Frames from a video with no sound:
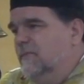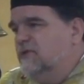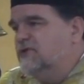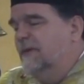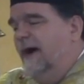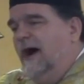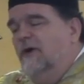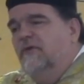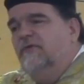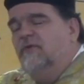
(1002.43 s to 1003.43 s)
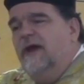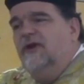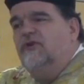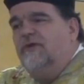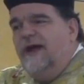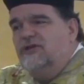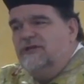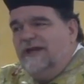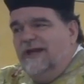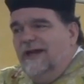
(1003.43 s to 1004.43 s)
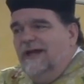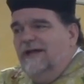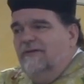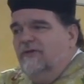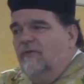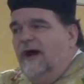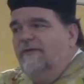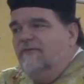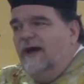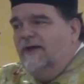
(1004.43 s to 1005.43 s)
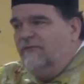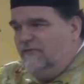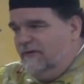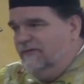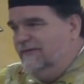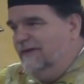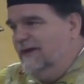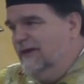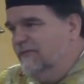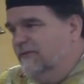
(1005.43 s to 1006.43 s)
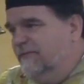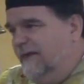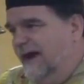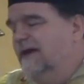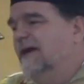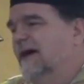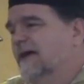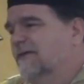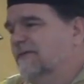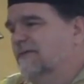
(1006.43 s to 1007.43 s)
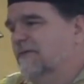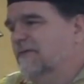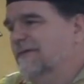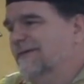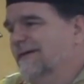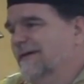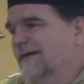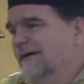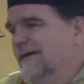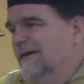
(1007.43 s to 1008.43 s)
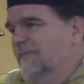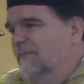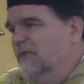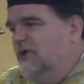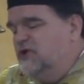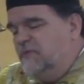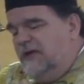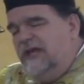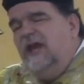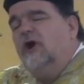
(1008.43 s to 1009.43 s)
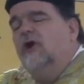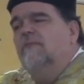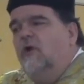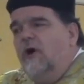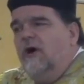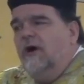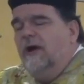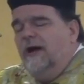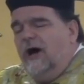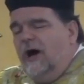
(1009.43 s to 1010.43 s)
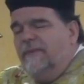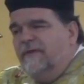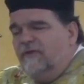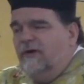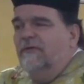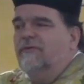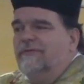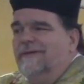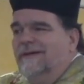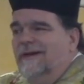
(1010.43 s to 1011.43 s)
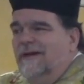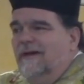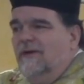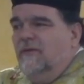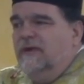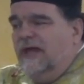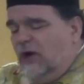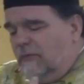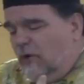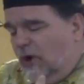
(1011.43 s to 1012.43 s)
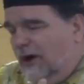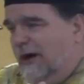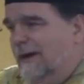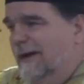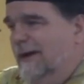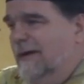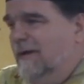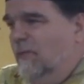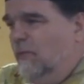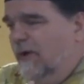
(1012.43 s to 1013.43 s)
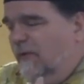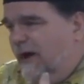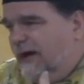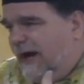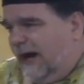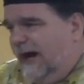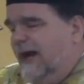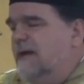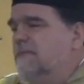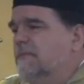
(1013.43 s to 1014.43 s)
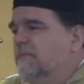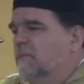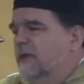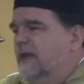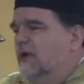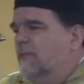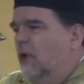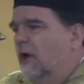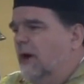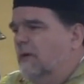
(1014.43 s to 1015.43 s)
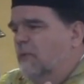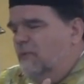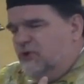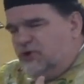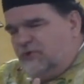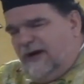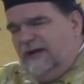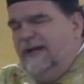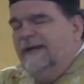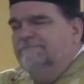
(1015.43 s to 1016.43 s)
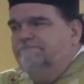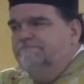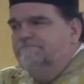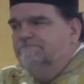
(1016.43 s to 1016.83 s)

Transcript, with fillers: And somehow it's a greater tragedy when the wife dies first than it is when the man dies. Because we need her more on this earth. We need her more when we are dying. We need her more when we're struggling.